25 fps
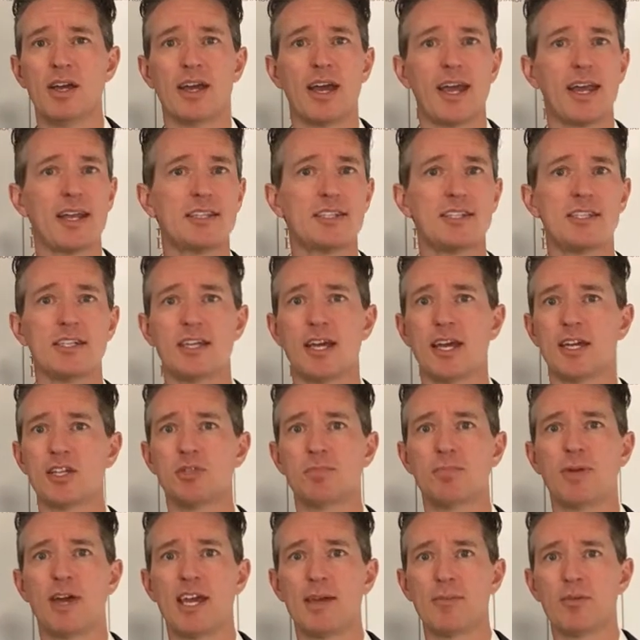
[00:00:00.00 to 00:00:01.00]

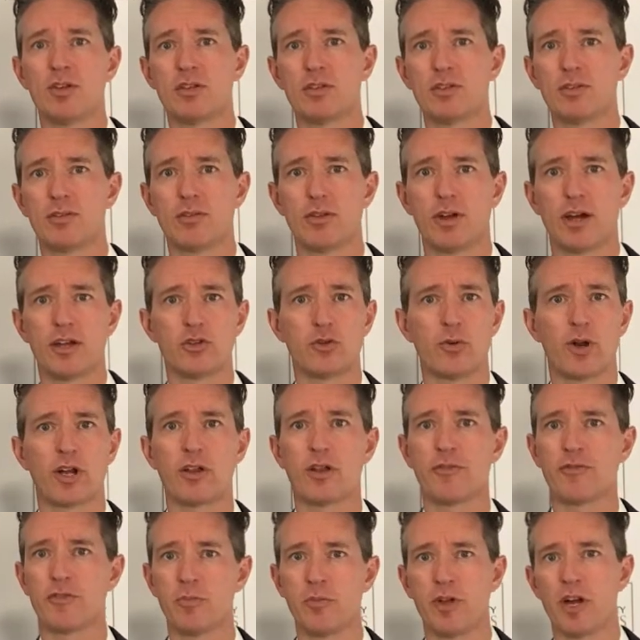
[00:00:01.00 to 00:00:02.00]
ACH payment
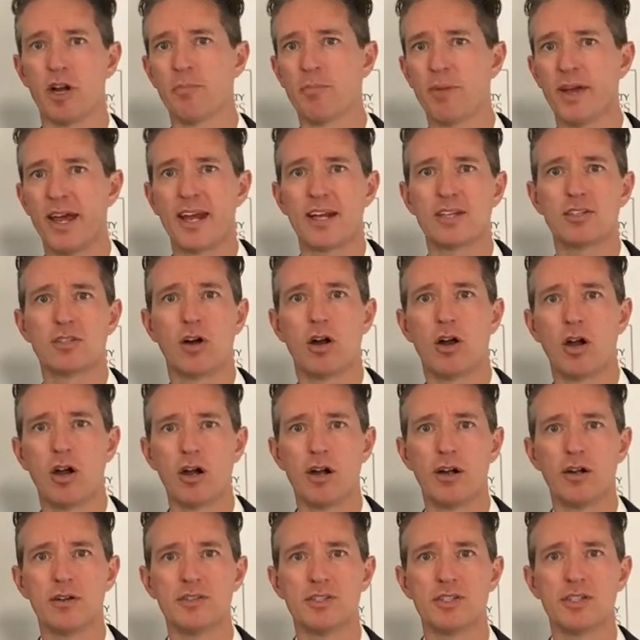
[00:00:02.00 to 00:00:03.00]
directly from their bank to
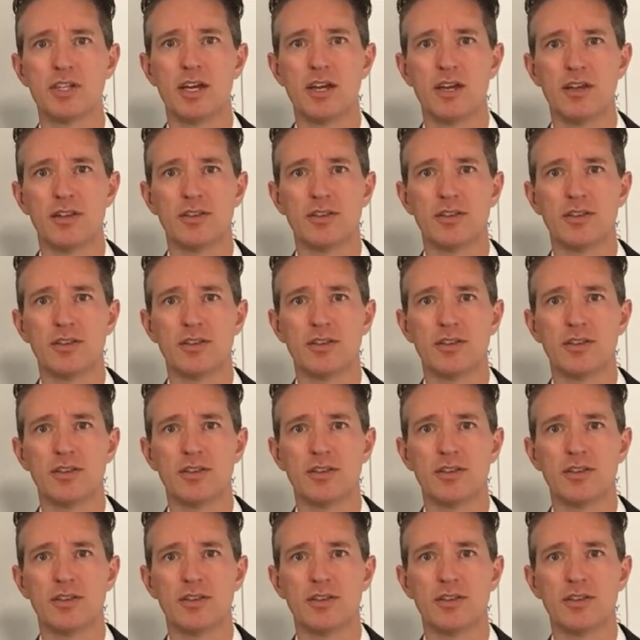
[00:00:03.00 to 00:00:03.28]
ours.